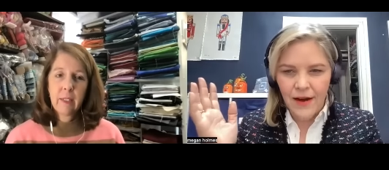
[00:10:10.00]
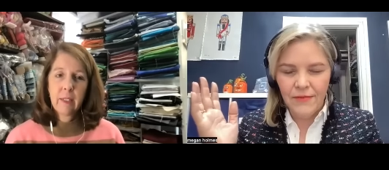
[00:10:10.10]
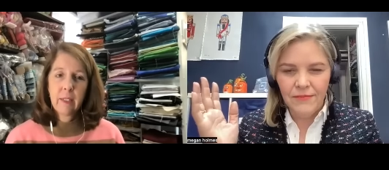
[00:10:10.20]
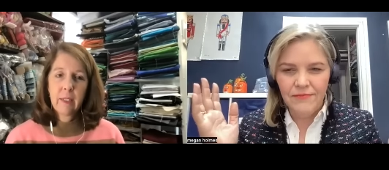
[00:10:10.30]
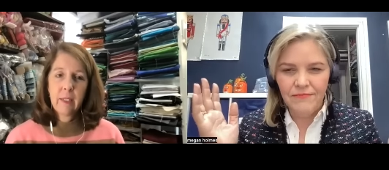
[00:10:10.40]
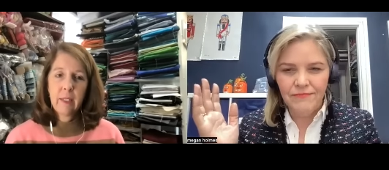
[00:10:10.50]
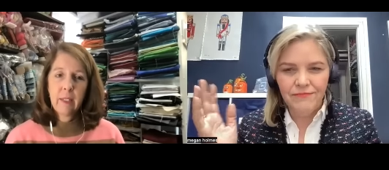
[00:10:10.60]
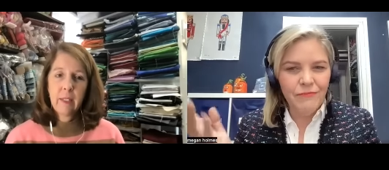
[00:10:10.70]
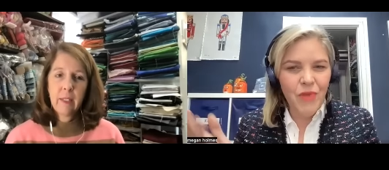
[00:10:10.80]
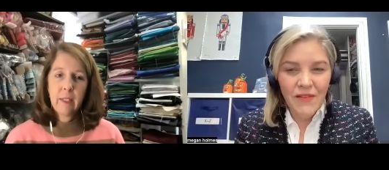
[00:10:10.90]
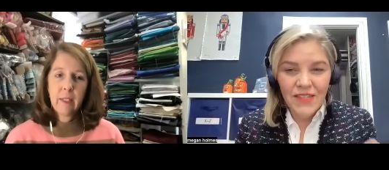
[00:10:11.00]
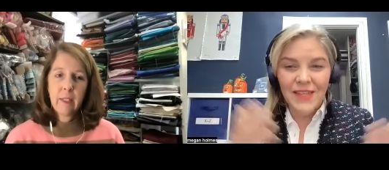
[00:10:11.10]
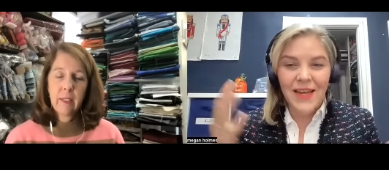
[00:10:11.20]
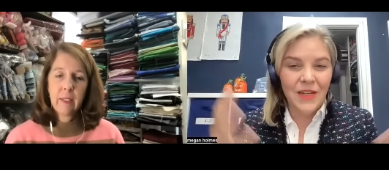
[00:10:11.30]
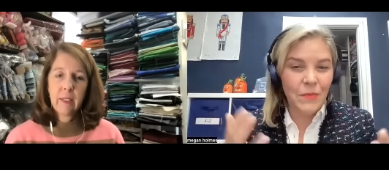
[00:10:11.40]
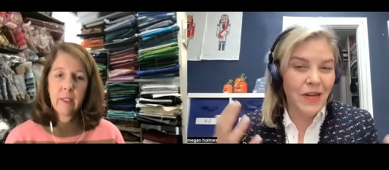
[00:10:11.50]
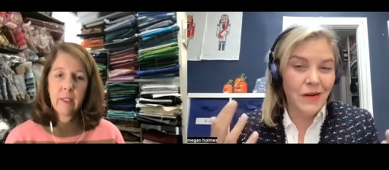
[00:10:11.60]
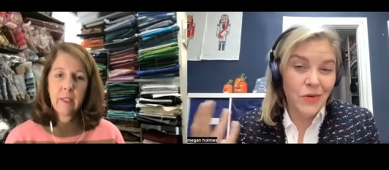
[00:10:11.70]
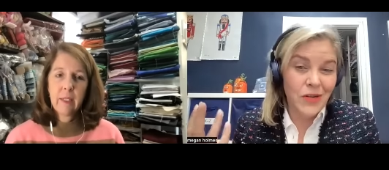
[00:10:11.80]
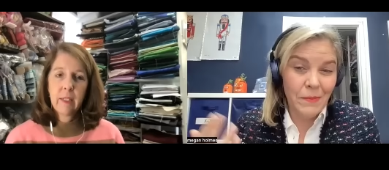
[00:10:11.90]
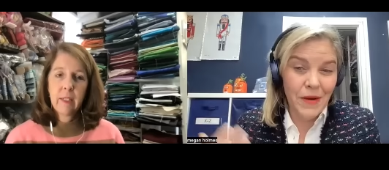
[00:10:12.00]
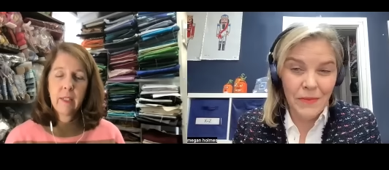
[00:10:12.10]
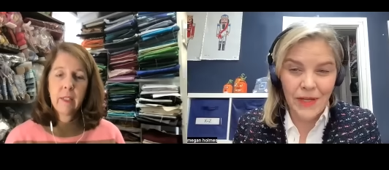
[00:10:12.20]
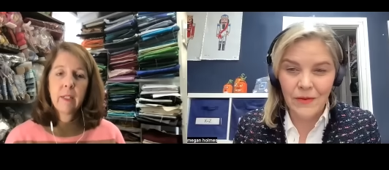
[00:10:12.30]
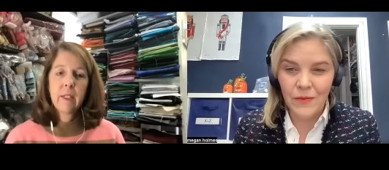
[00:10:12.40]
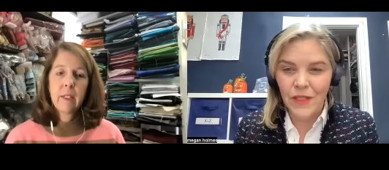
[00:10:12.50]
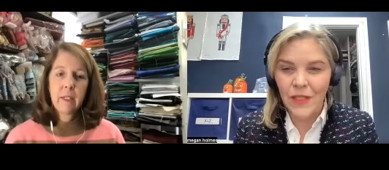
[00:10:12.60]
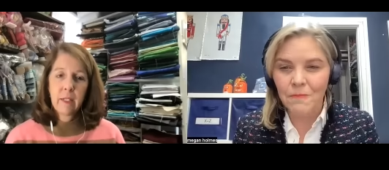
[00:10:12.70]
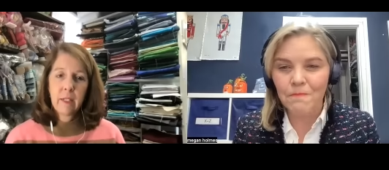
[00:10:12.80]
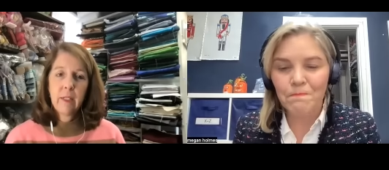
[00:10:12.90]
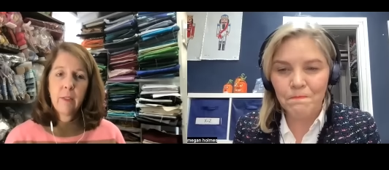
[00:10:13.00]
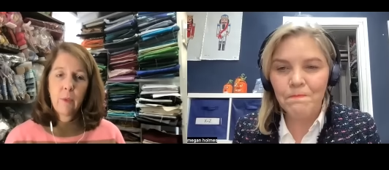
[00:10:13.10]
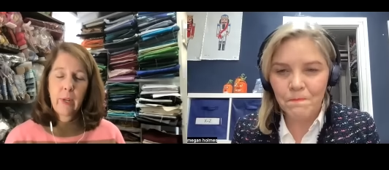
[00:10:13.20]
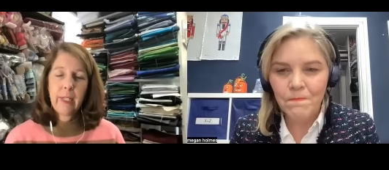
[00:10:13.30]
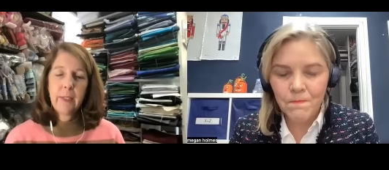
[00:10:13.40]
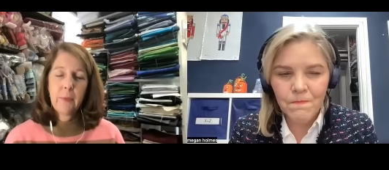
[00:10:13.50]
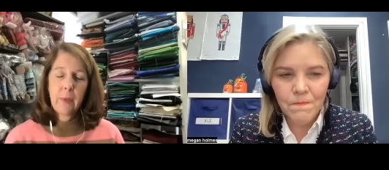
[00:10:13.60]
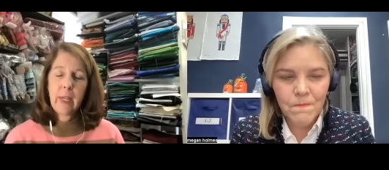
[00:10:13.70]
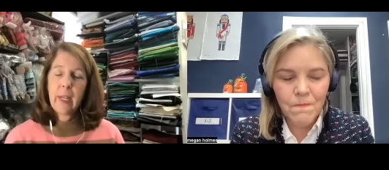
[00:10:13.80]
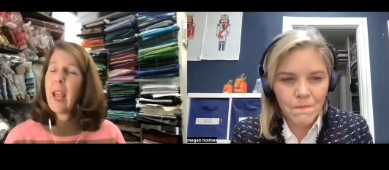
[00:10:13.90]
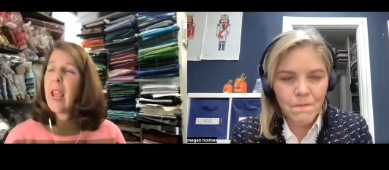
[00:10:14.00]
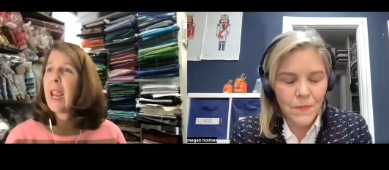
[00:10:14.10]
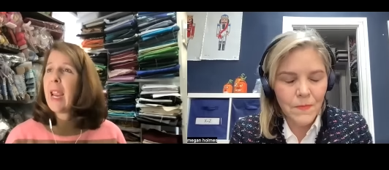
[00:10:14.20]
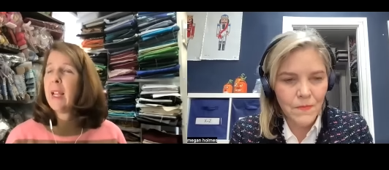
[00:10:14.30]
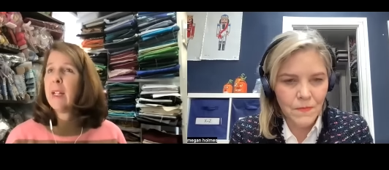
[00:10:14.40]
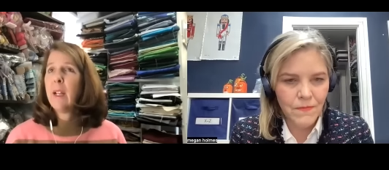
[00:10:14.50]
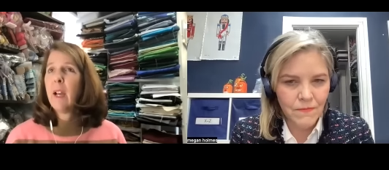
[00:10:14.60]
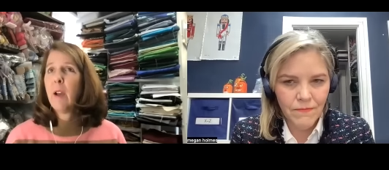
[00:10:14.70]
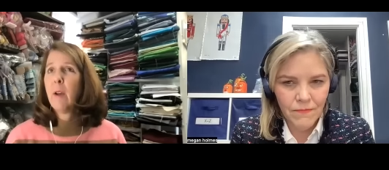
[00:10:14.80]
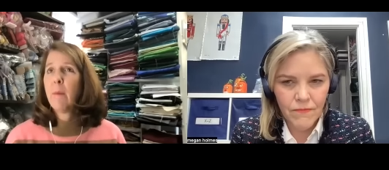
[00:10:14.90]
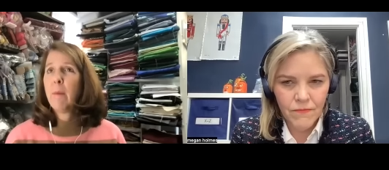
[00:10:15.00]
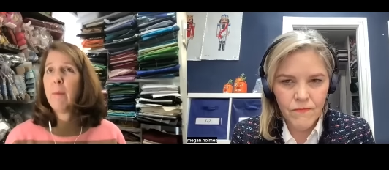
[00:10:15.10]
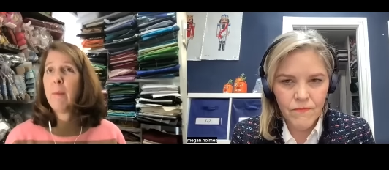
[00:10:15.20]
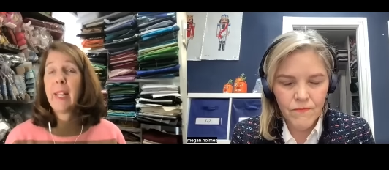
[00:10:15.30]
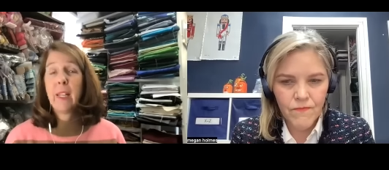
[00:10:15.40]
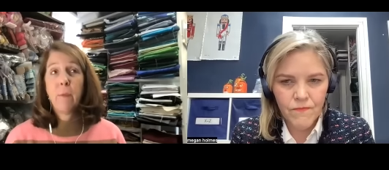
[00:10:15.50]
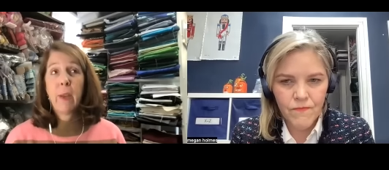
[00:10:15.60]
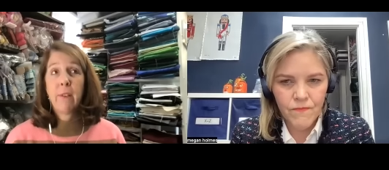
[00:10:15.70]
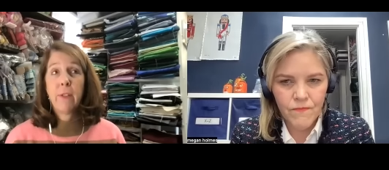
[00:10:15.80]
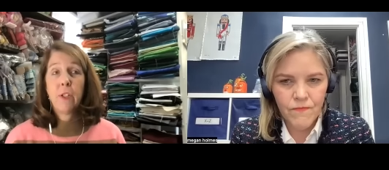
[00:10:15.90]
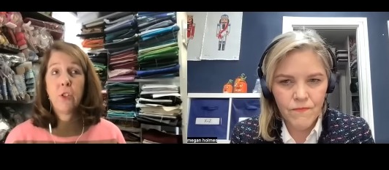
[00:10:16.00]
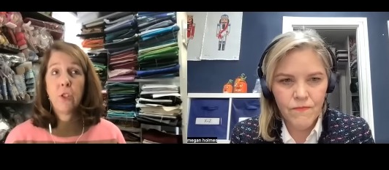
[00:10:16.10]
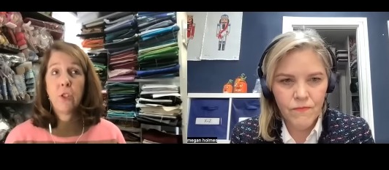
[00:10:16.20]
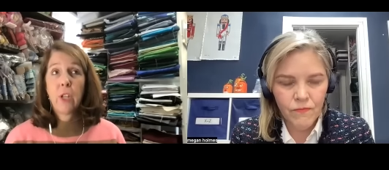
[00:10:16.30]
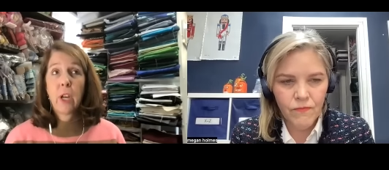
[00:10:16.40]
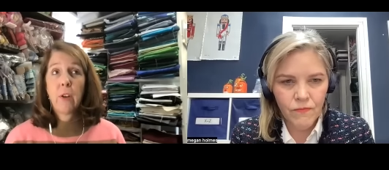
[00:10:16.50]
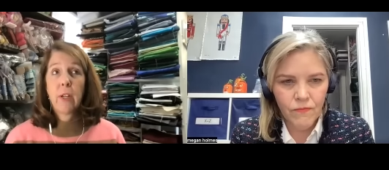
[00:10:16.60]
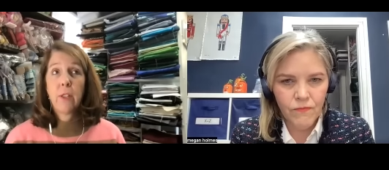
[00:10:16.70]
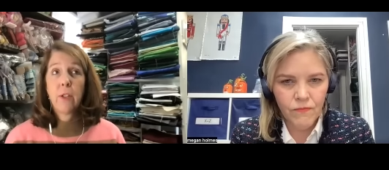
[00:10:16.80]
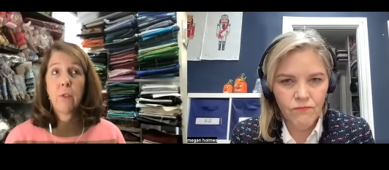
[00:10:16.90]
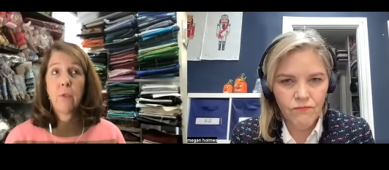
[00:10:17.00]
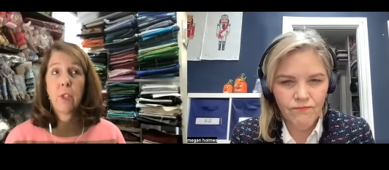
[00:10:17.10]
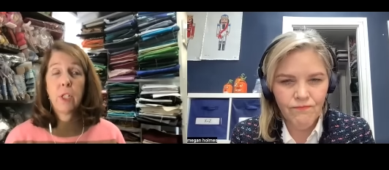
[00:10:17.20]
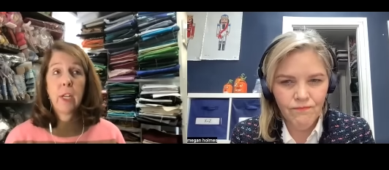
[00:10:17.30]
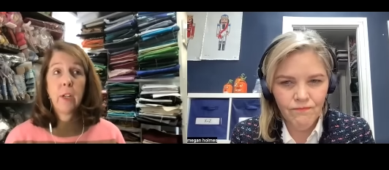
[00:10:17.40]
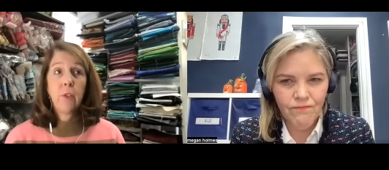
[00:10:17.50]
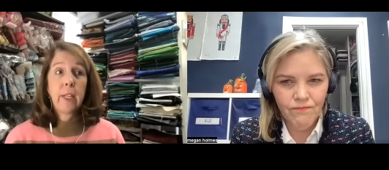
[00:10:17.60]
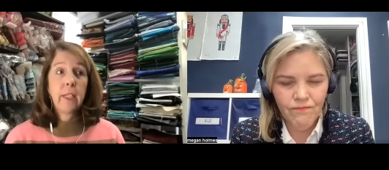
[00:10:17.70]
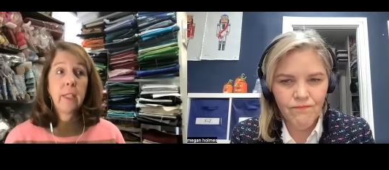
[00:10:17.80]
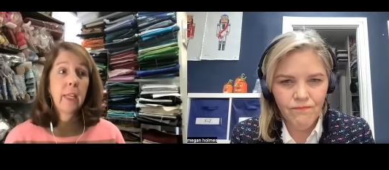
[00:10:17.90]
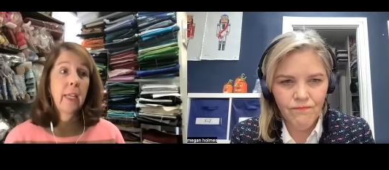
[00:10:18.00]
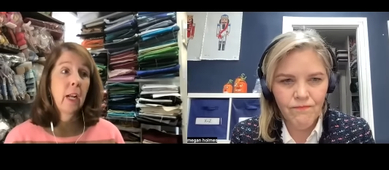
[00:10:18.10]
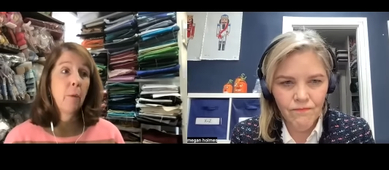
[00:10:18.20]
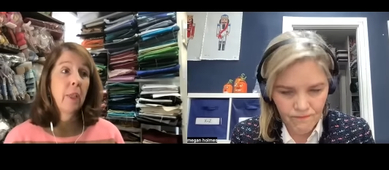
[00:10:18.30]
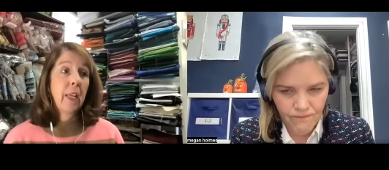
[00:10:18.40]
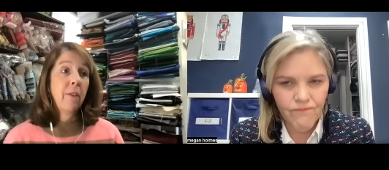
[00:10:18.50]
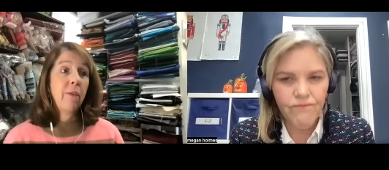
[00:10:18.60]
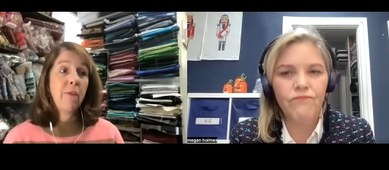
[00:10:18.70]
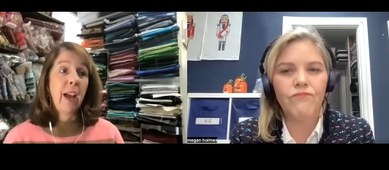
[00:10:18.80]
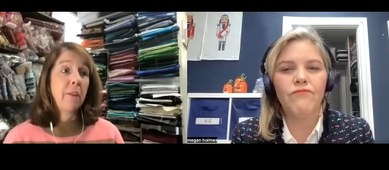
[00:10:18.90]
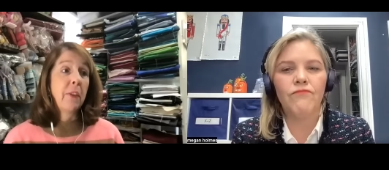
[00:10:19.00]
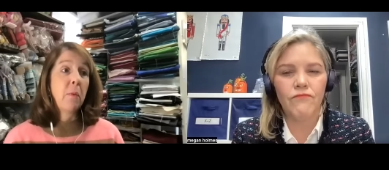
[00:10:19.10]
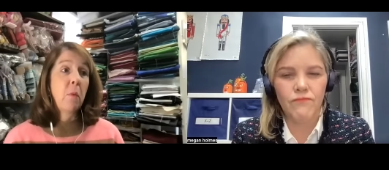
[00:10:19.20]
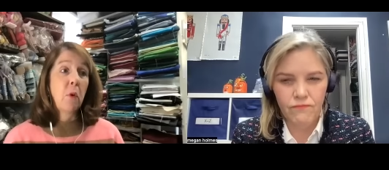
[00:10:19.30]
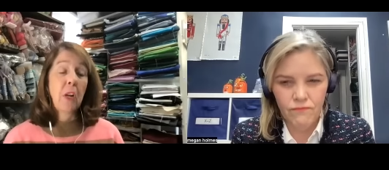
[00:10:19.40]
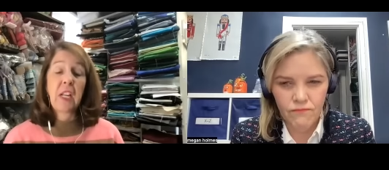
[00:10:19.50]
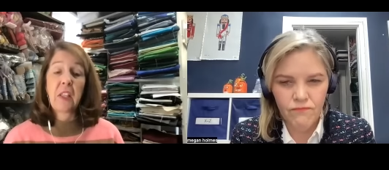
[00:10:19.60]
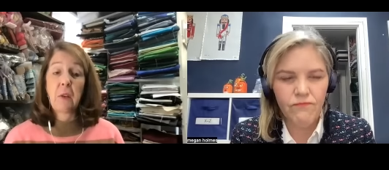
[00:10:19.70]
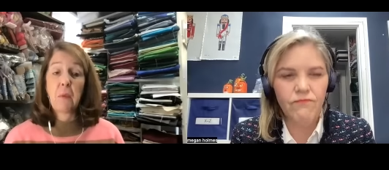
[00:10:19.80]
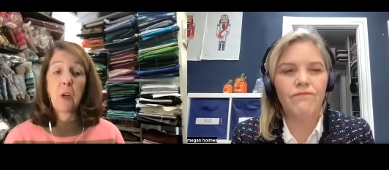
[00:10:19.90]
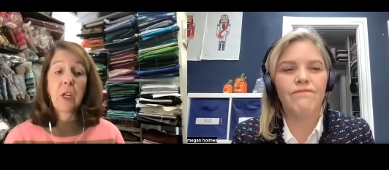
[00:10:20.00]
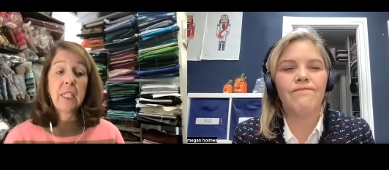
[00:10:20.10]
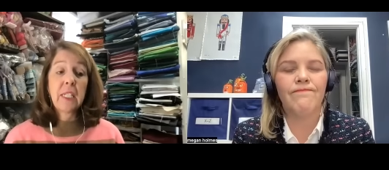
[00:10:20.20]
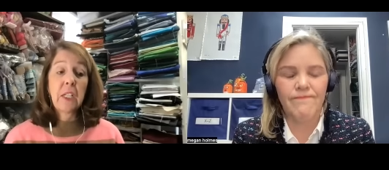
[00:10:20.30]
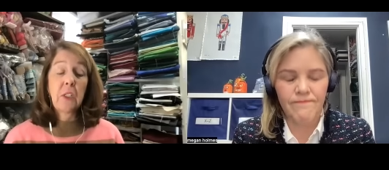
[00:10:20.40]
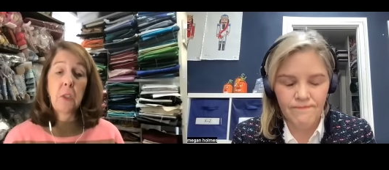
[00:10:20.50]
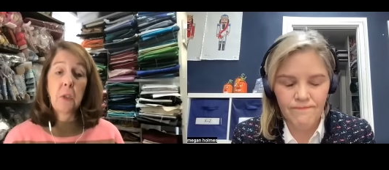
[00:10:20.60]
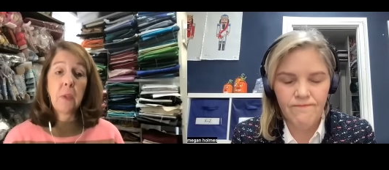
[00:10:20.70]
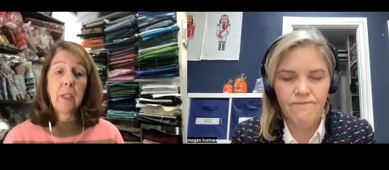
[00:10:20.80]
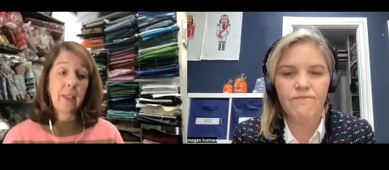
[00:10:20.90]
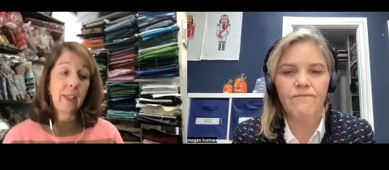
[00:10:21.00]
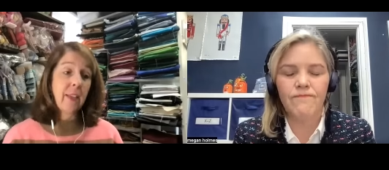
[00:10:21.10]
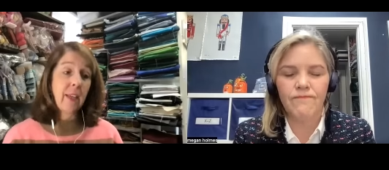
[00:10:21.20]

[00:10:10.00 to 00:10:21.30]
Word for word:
Speaker 1: uh, privacy and to protect pipeline, really. Right, right. And um,
Speaker 2: many of my finishers are either retirees, they get up at like five in the morning and they work until noon and then